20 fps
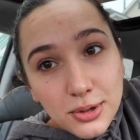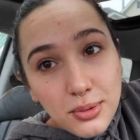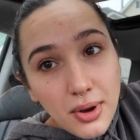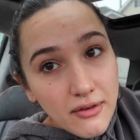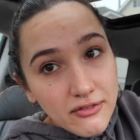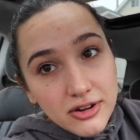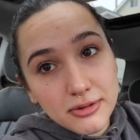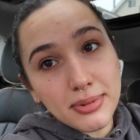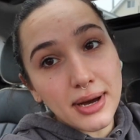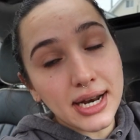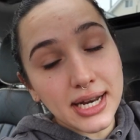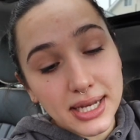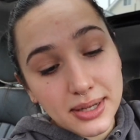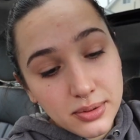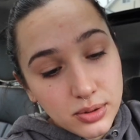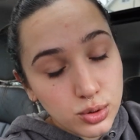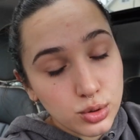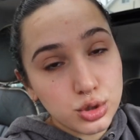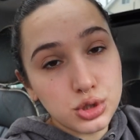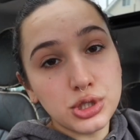you everybody
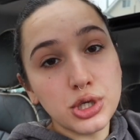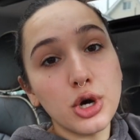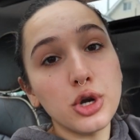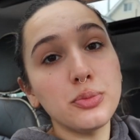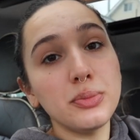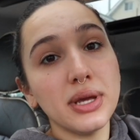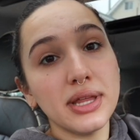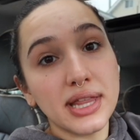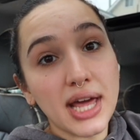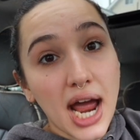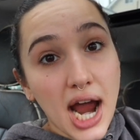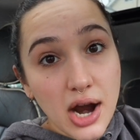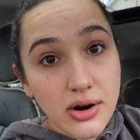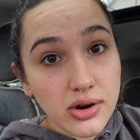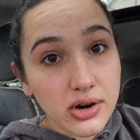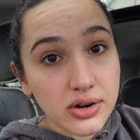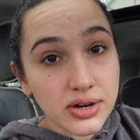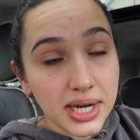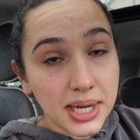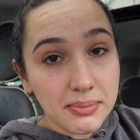who showed me the
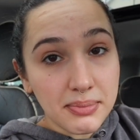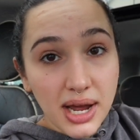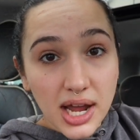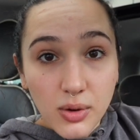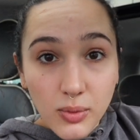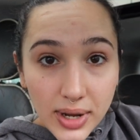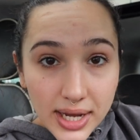error in my